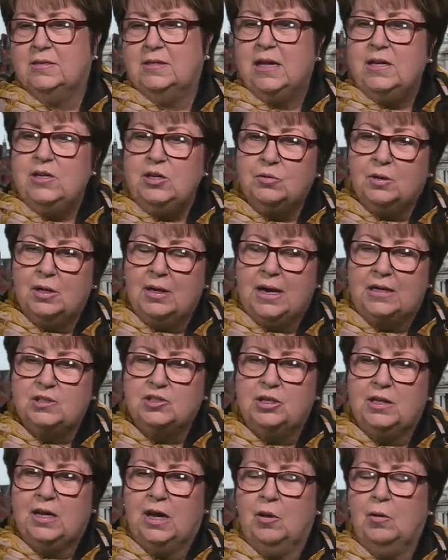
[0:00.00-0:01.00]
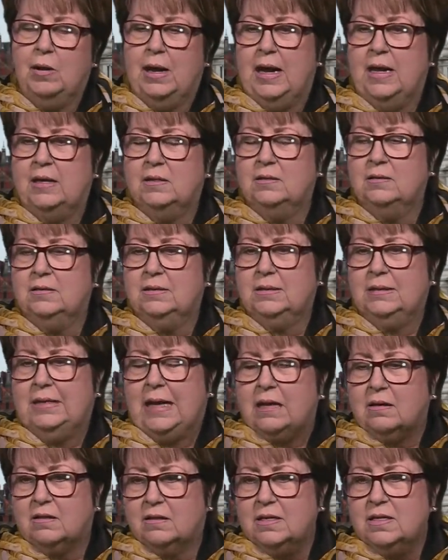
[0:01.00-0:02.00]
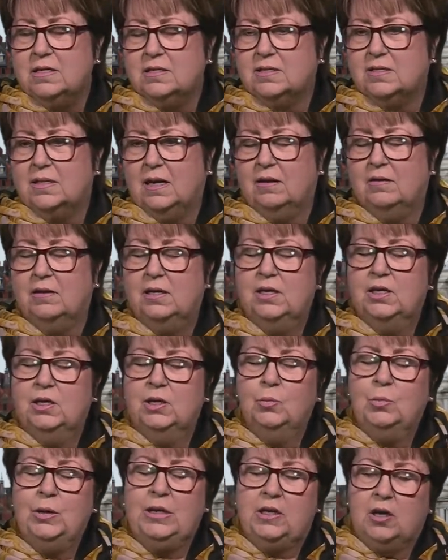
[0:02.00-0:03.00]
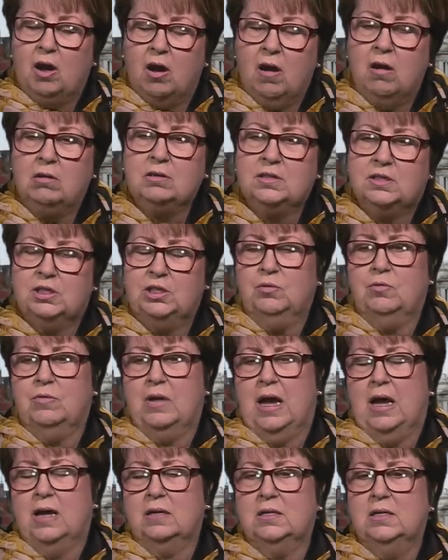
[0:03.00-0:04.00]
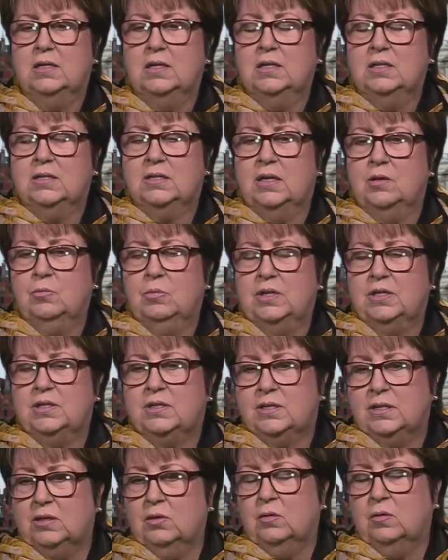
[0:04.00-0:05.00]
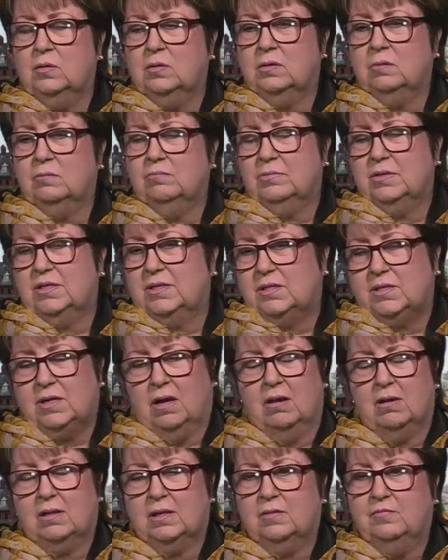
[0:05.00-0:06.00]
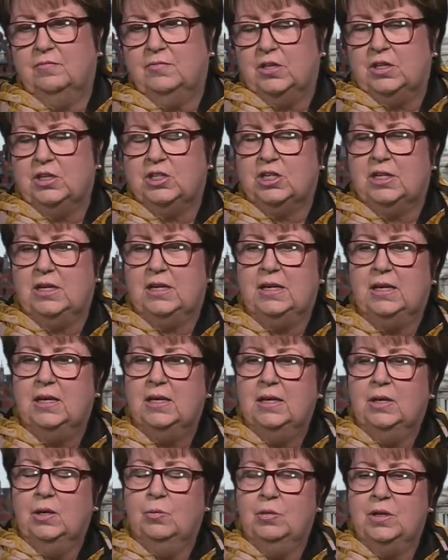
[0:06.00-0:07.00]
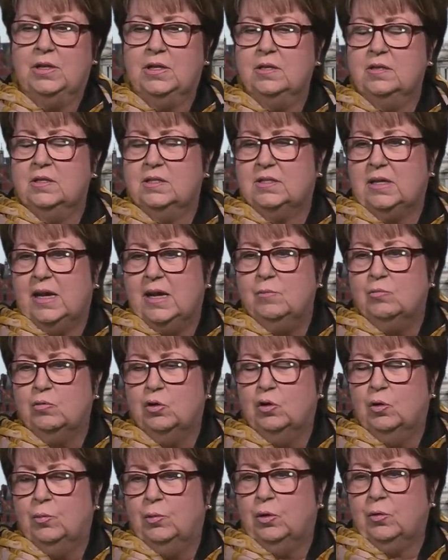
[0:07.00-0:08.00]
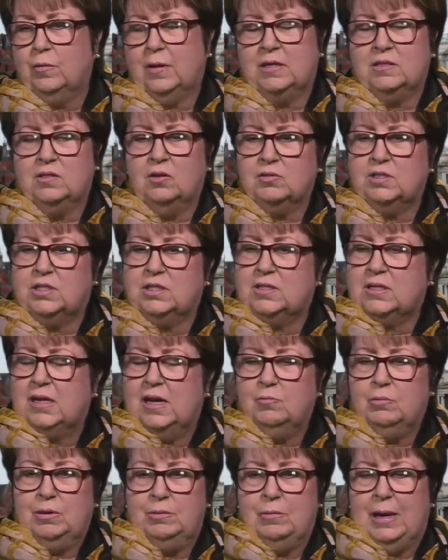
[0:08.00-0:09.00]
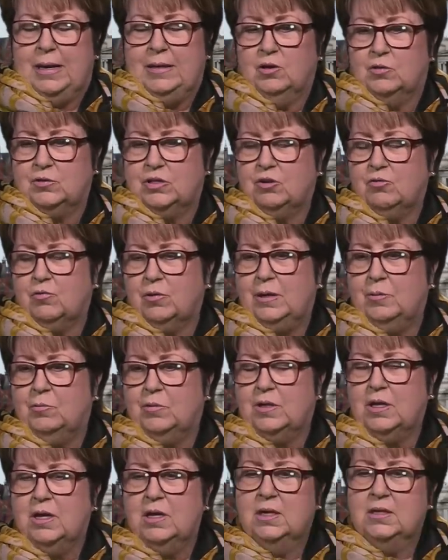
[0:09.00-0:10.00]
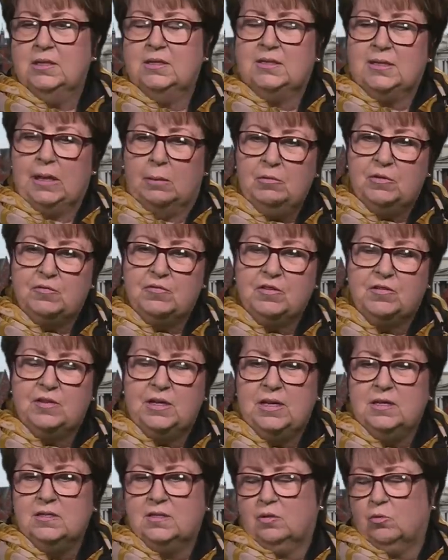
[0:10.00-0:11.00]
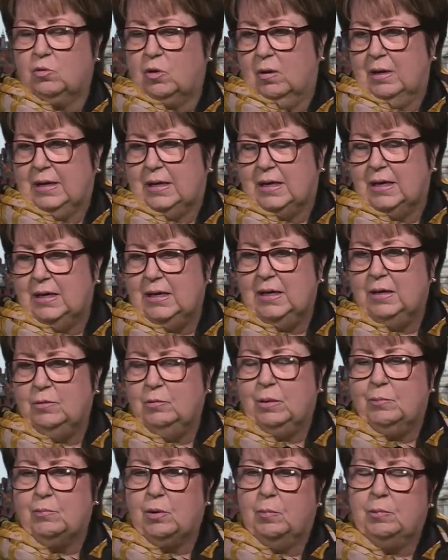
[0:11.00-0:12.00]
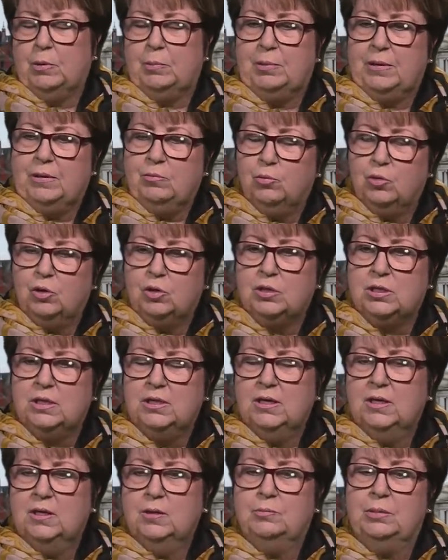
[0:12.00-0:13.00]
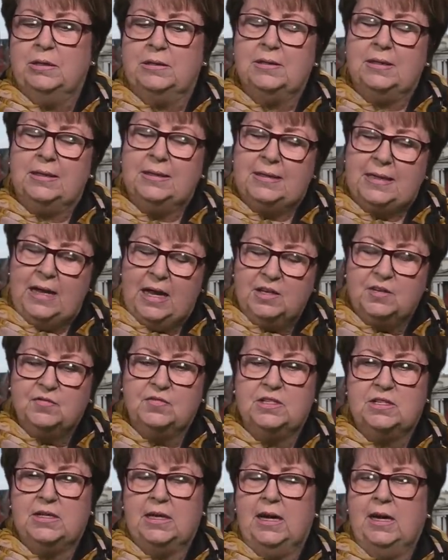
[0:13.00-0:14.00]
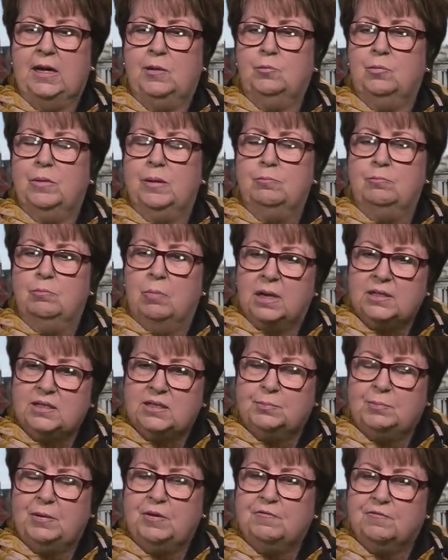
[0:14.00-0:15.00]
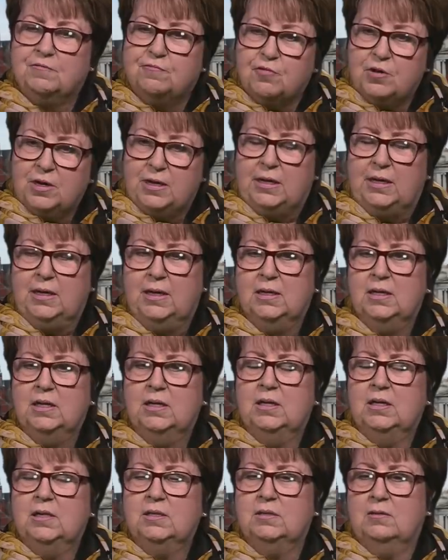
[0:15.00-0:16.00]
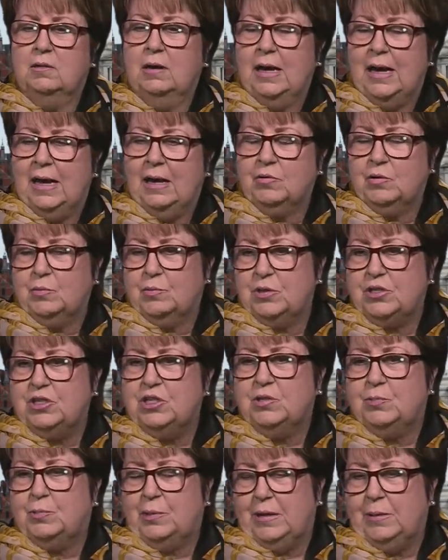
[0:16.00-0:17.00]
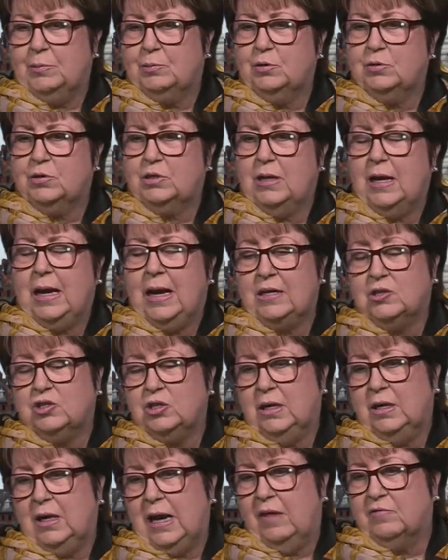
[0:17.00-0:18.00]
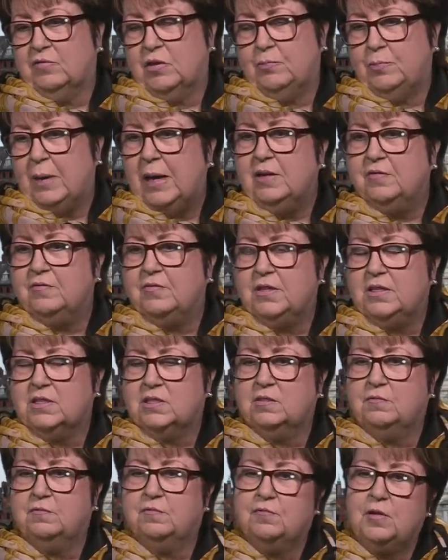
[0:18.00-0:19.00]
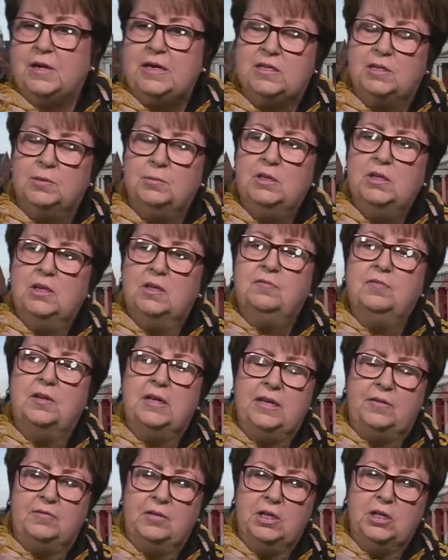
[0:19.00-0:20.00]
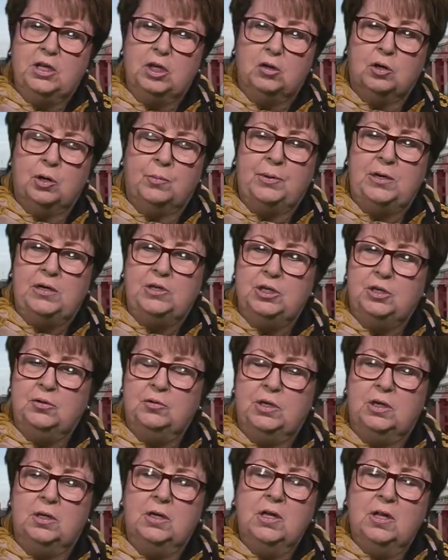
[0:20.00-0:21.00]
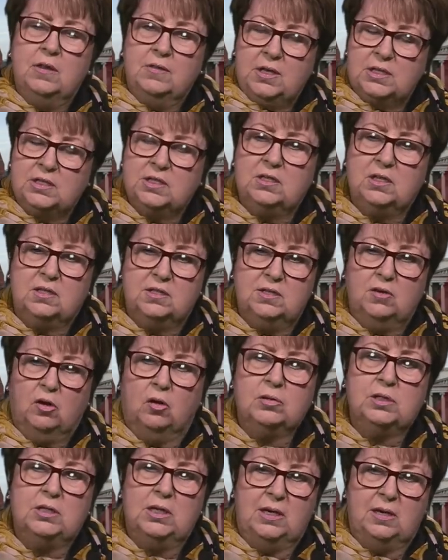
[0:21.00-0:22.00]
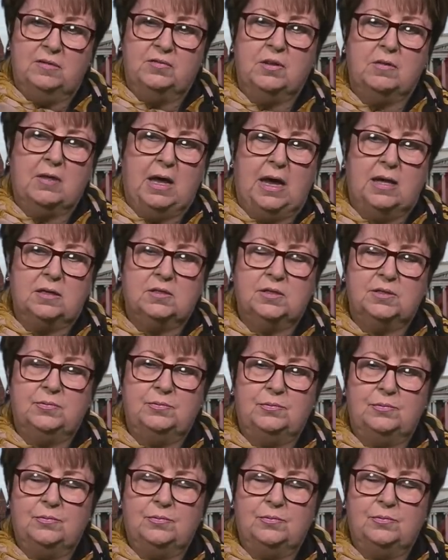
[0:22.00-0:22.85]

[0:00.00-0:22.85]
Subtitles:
Then you can actually go ahead and get things done. We can't do that. So we're still stuck virtually within the same rule book. That's not to say we may not agree with some of the things. Quite clearly we probably would. But at the end of the day, we must be free to allow the British people to actually have the benefits of freedom of leaving the European Union. This does not deliver that.